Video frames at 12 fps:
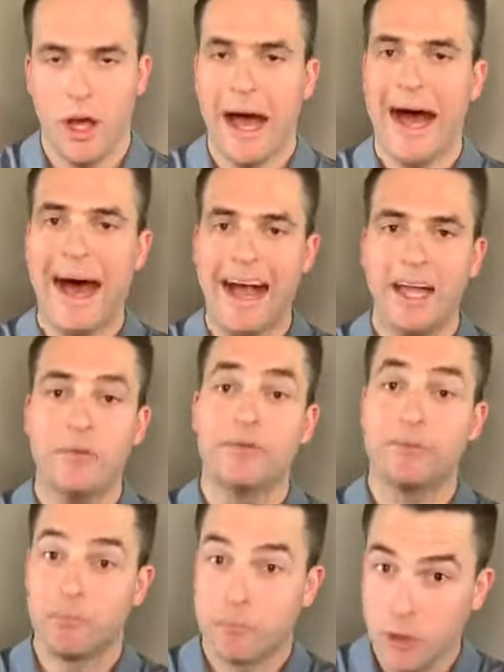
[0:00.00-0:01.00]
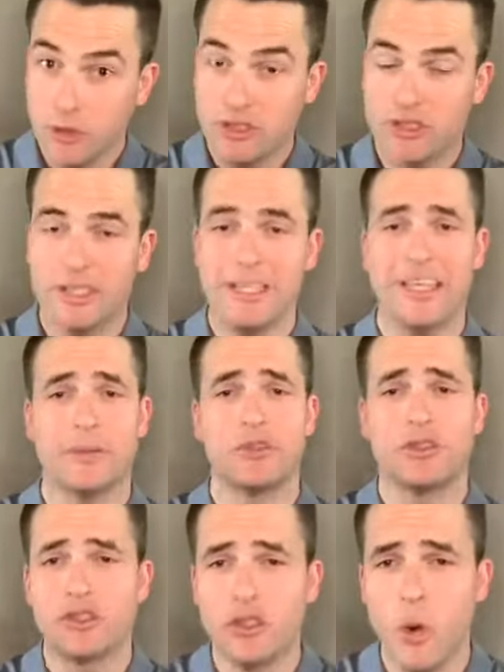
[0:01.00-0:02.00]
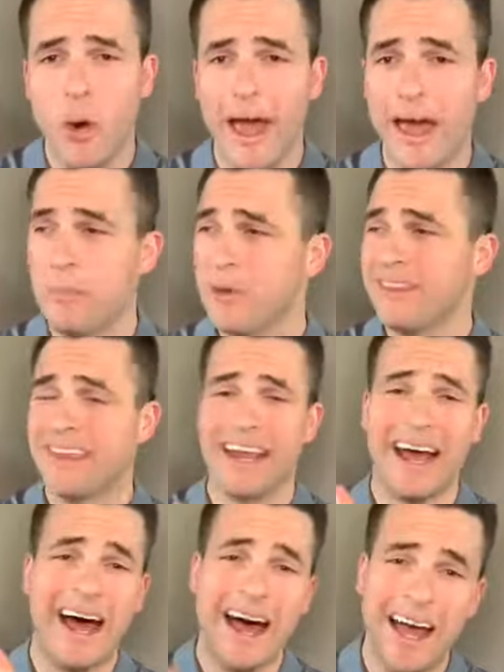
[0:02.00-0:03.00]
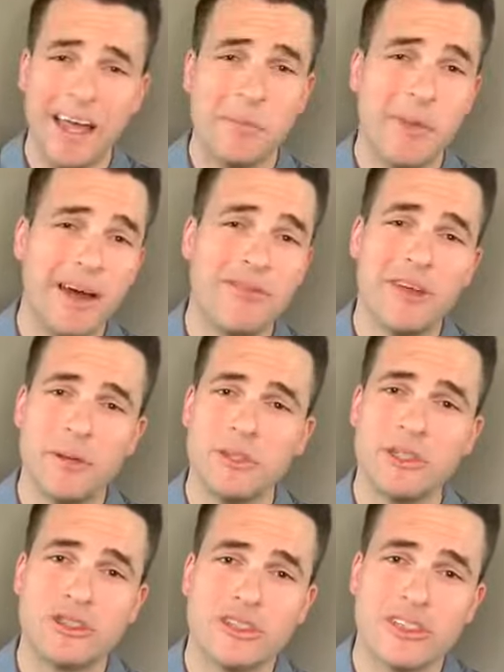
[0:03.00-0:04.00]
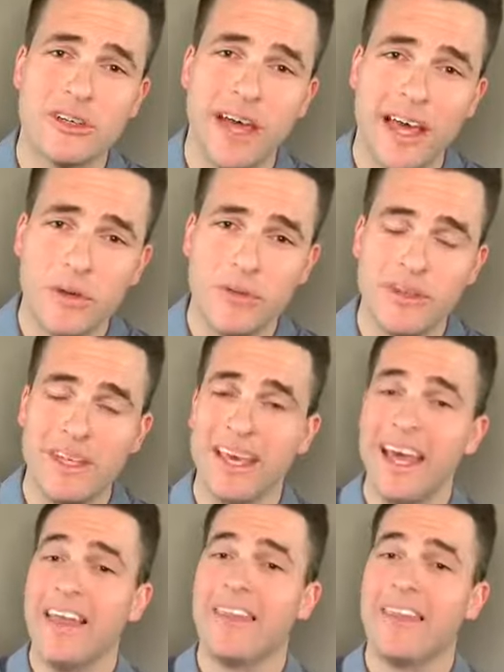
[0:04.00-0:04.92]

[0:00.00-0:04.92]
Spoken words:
I personally am so happy that I and my family are still healthy,